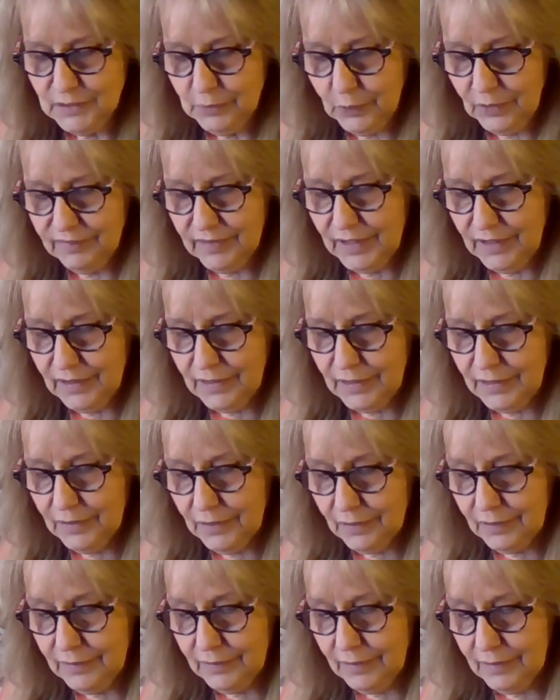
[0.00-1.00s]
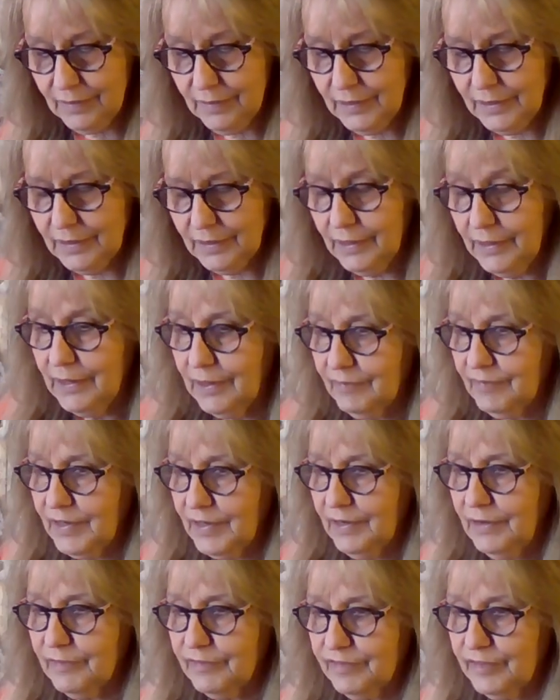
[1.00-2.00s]
what have I got here? I think I have
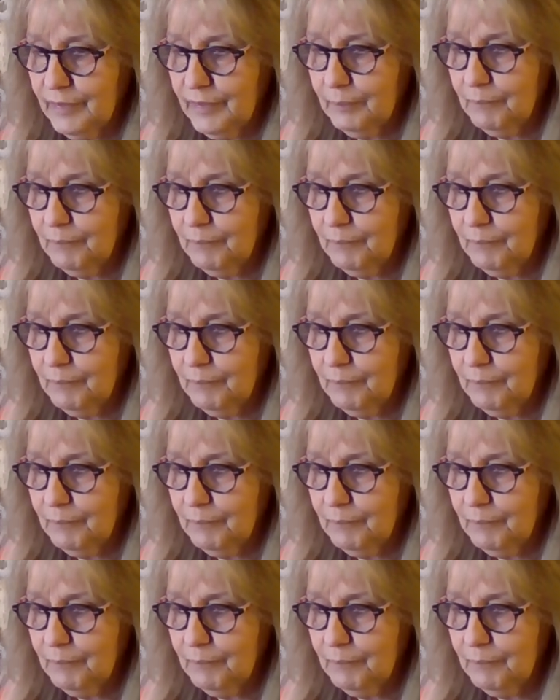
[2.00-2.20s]
enough.